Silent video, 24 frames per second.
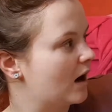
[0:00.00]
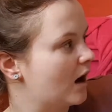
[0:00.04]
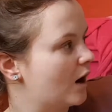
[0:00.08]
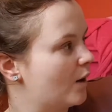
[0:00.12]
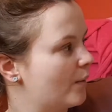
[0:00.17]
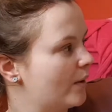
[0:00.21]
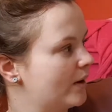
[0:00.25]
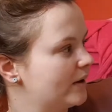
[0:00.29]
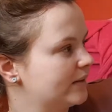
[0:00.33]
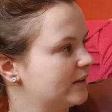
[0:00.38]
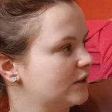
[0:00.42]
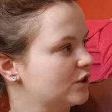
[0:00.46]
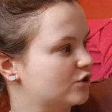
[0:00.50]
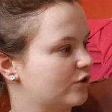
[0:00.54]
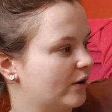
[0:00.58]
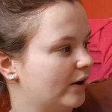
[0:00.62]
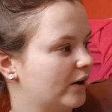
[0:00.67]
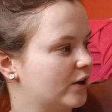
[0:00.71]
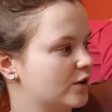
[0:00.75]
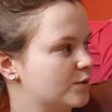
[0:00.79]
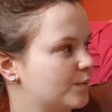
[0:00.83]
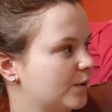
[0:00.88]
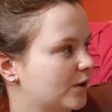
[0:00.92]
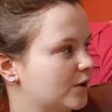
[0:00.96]
I wanted these
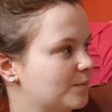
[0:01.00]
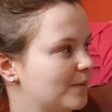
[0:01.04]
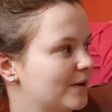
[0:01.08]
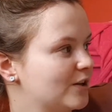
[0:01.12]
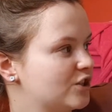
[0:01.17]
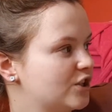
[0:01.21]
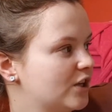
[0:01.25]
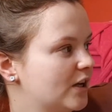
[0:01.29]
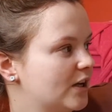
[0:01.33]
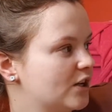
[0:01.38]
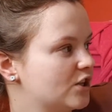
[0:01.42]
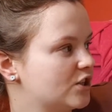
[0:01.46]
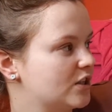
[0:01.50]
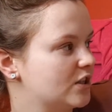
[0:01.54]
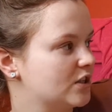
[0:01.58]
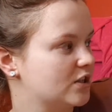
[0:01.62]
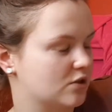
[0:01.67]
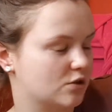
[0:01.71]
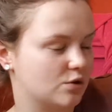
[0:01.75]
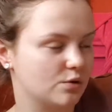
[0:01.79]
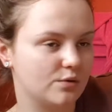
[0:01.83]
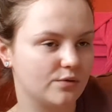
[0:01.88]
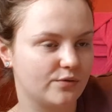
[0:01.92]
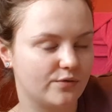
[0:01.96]
straighteners because my GHDs I
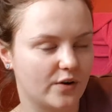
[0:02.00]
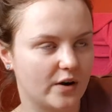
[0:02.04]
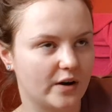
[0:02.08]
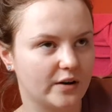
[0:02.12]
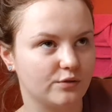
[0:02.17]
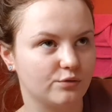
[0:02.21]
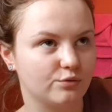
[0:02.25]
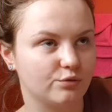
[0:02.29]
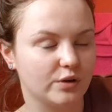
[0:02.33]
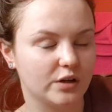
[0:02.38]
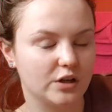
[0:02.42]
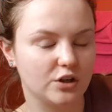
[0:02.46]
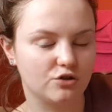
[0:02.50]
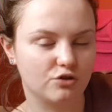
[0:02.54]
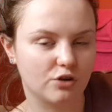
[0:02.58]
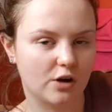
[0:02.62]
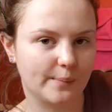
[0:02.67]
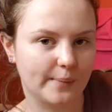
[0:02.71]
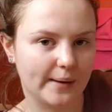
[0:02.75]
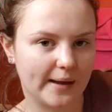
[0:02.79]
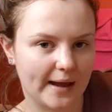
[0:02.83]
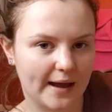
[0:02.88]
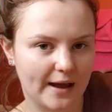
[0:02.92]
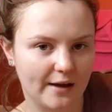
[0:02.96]
do find really dry
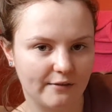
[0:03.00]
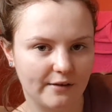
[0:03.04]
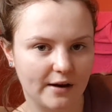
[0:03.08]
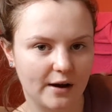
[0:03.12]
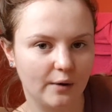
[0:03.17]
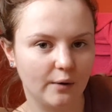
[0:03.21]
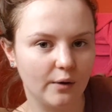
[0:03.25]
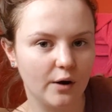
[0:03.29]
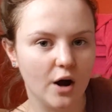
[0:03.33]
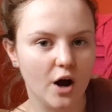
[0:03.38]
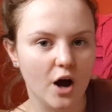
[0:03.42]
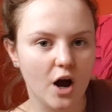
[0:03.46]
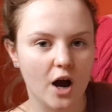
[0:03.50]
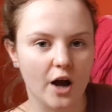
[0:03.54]
my hair out.